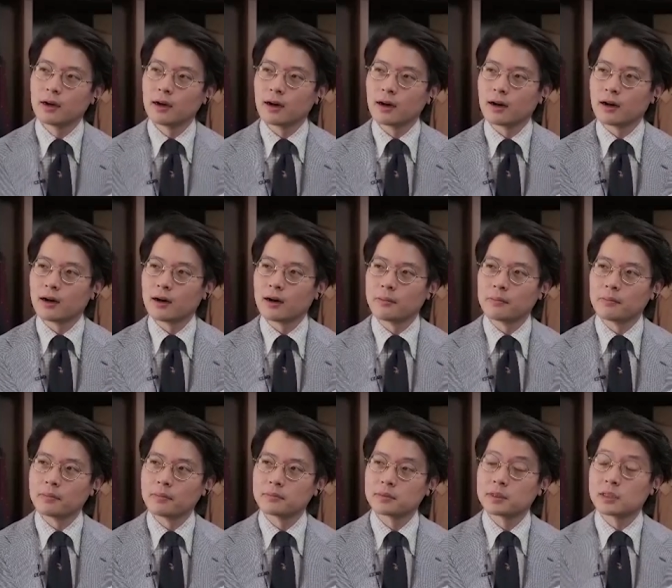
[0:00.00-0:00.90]
um,
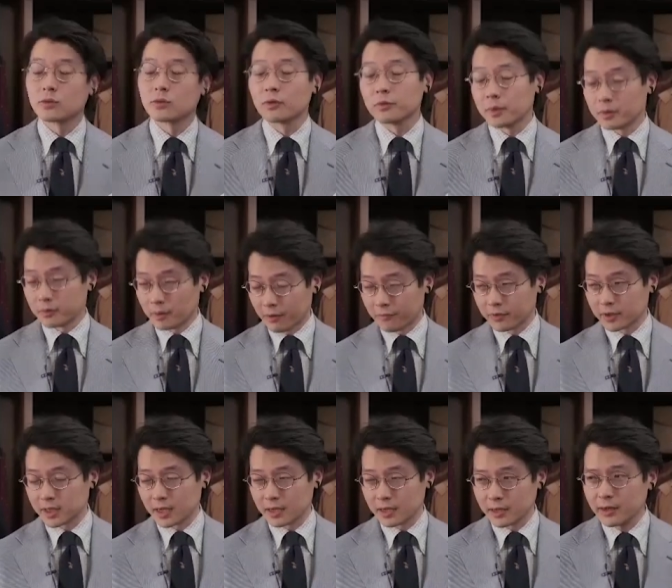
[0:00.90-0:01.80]
since we've been around for
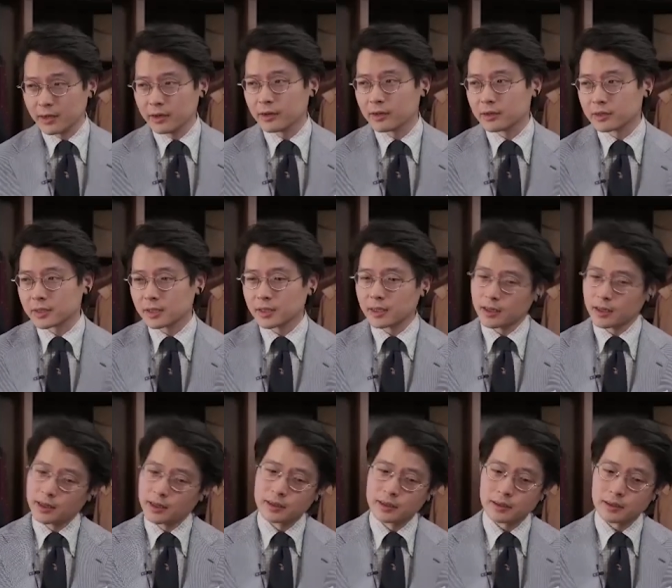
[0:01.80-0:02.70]
ten years,
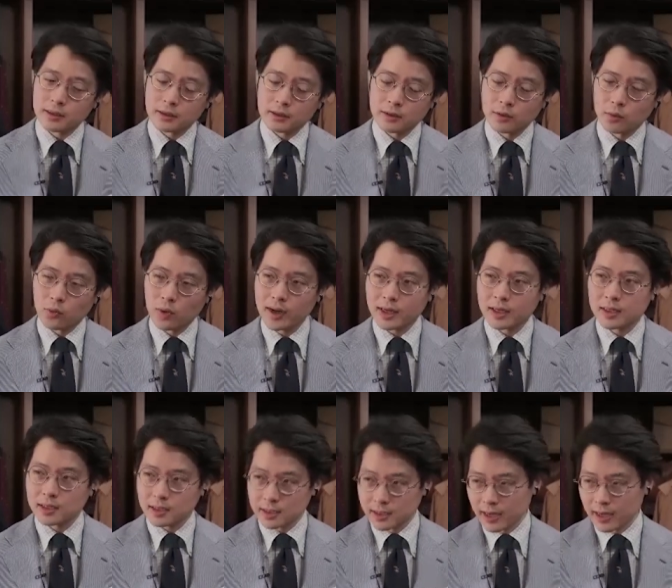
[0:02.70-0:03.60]
is to what
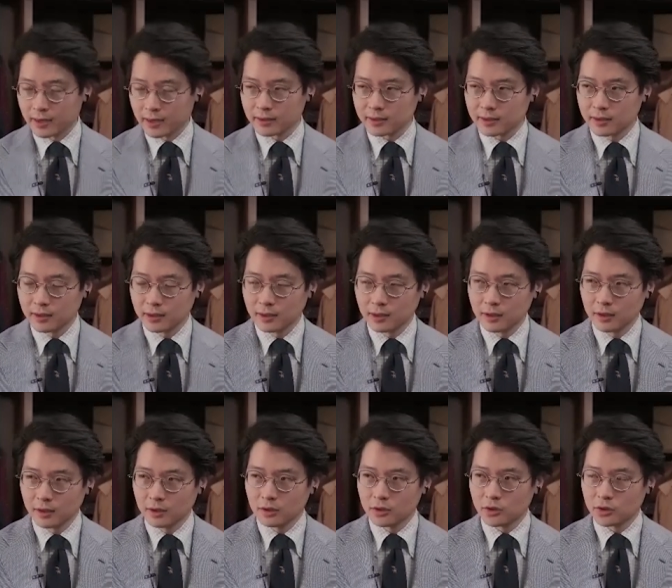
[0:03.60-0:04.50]
extent
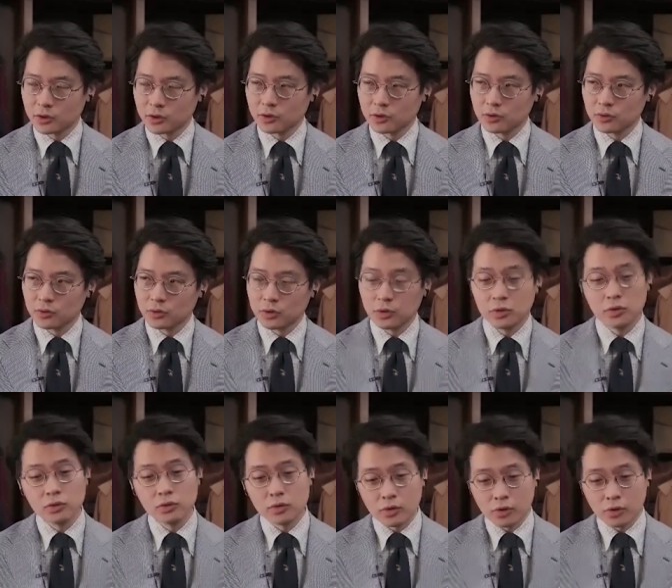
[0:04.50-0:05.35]
do you